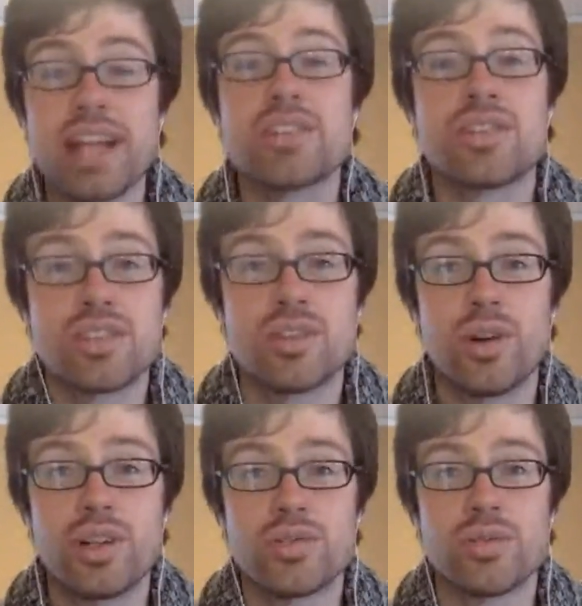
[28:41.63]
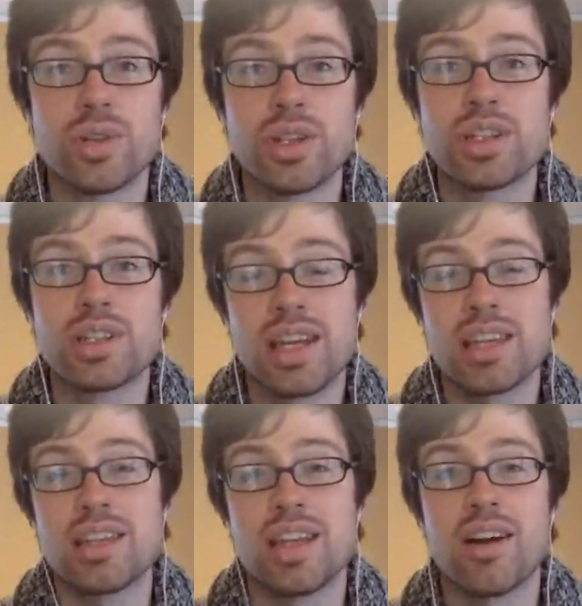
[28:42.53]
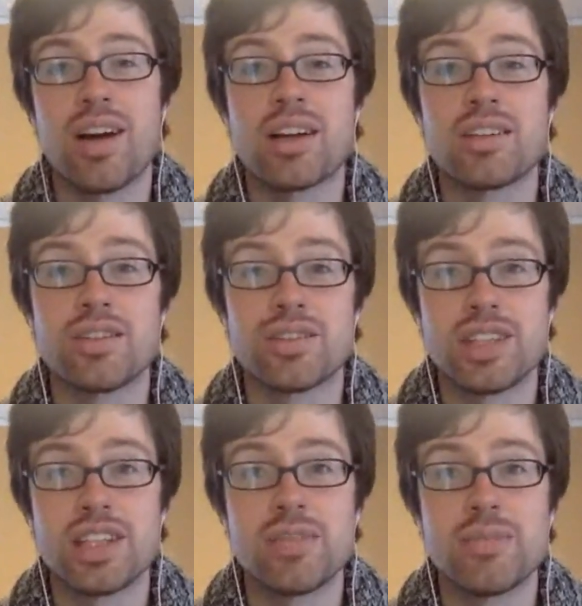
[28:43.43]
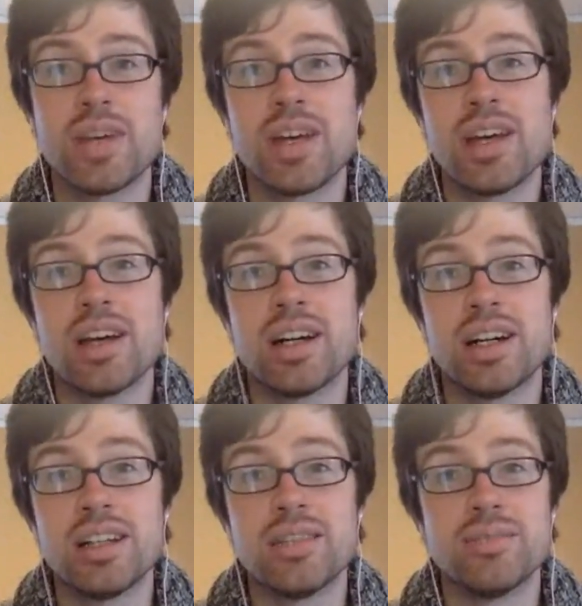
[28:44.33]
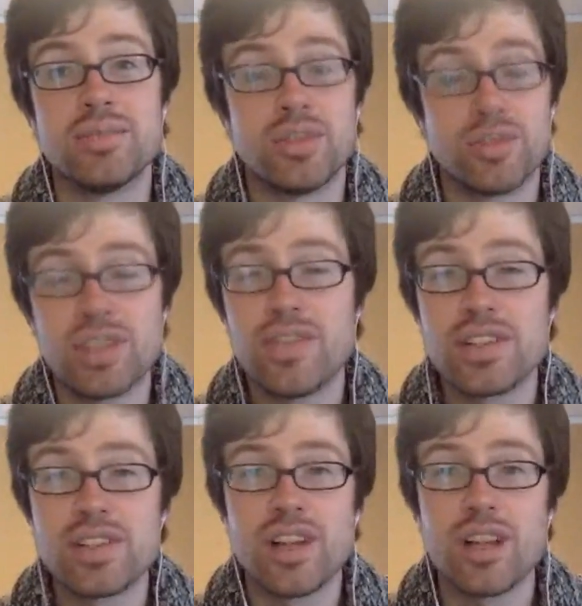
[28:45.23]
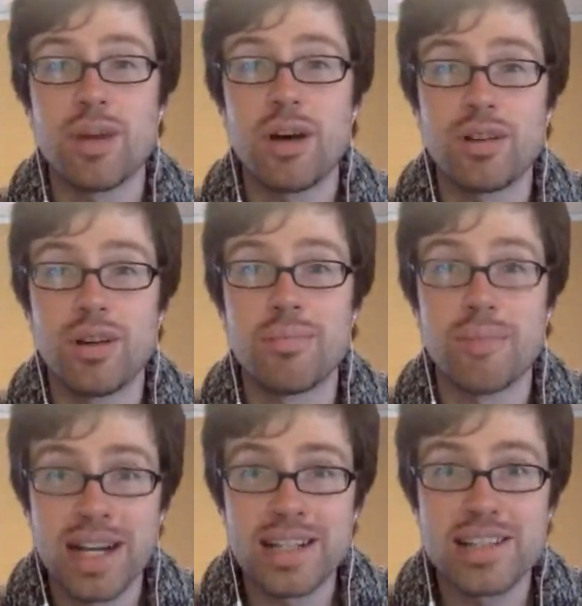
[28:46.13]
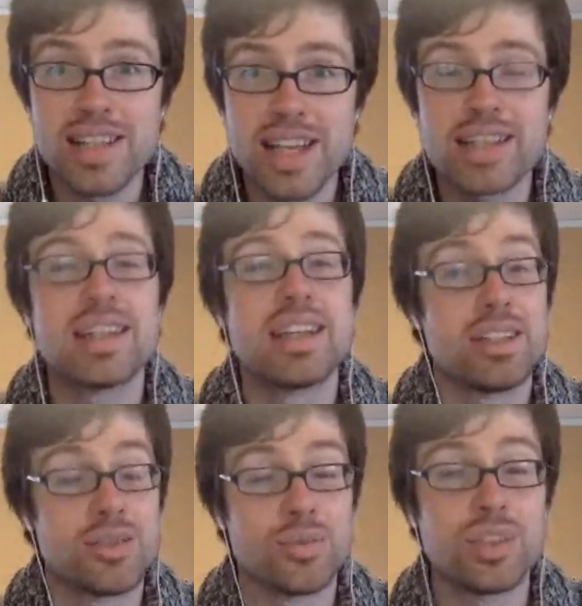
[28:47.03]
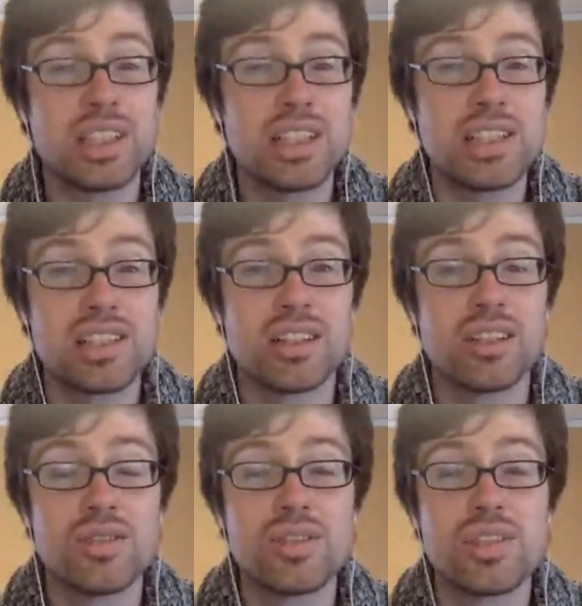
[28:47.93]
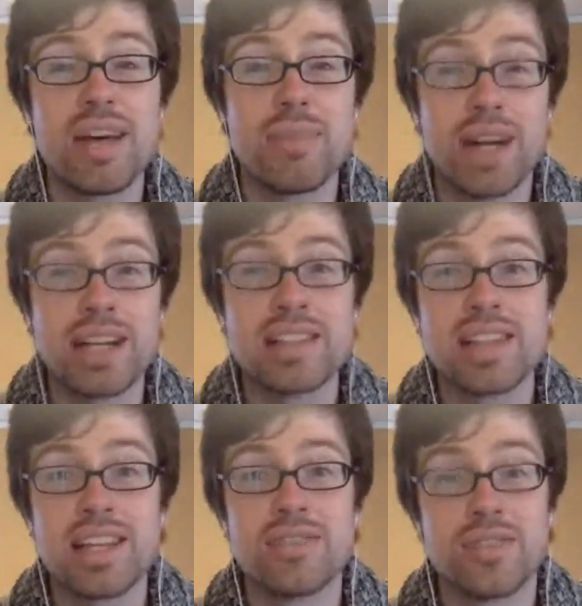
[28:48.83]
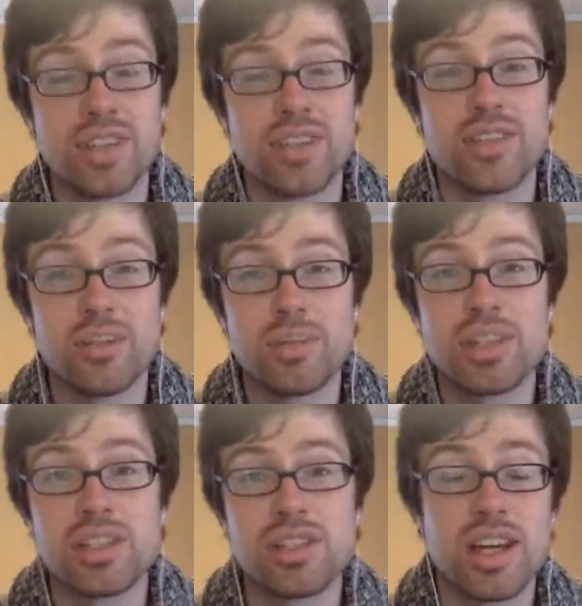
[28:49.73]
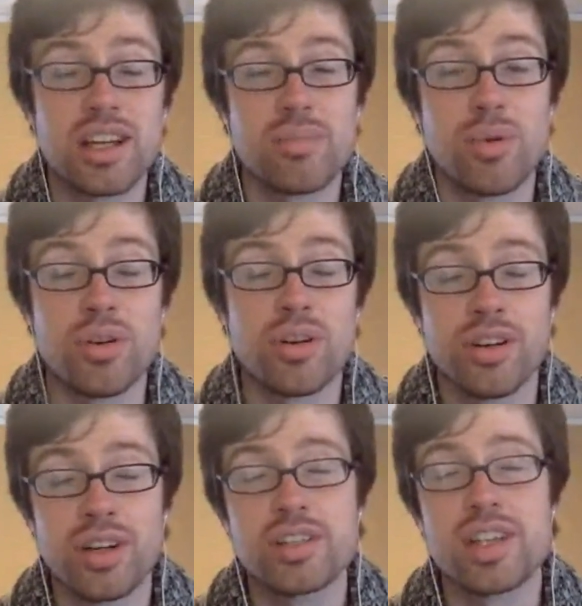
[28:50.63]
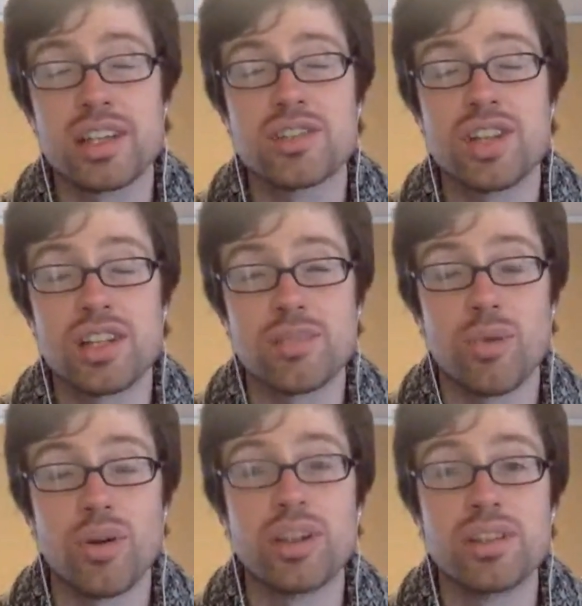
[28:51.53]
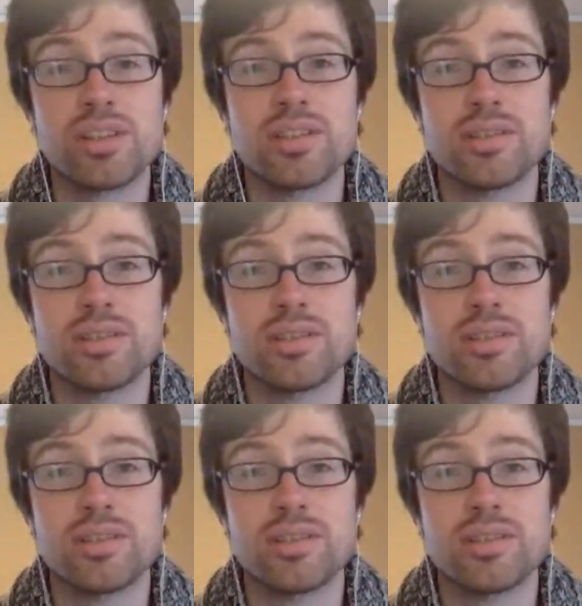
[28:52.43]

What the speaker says: That's just going to really take the air out of your team. Defense is all about a mindset. It's really easy to lose that mindset if you're giving up easy second chance points.